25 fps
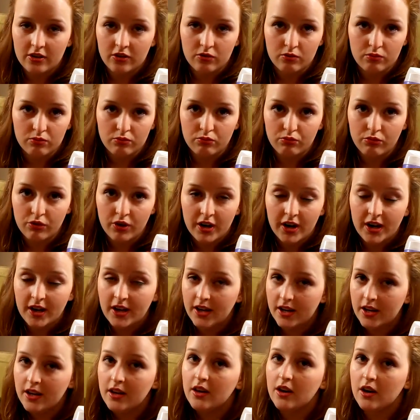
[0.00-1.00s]
It's
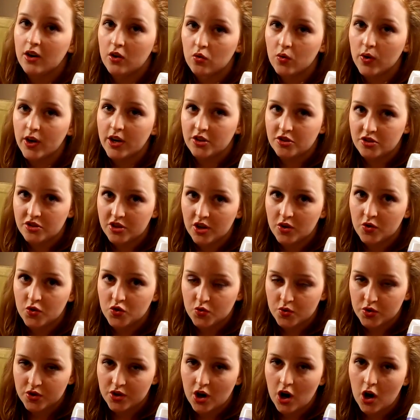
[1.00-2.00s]
really a great
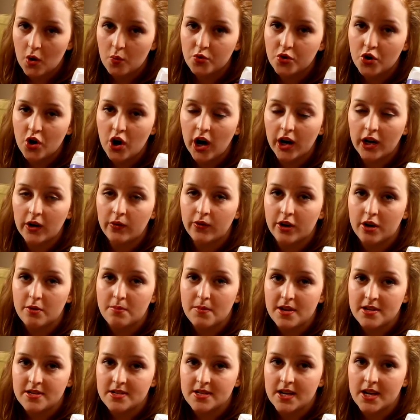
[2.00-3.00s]
deodorant. I would highly
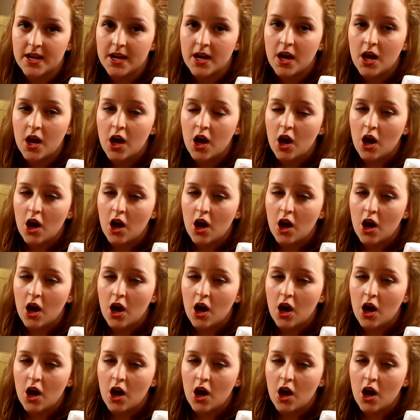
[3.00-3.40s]
recommend it.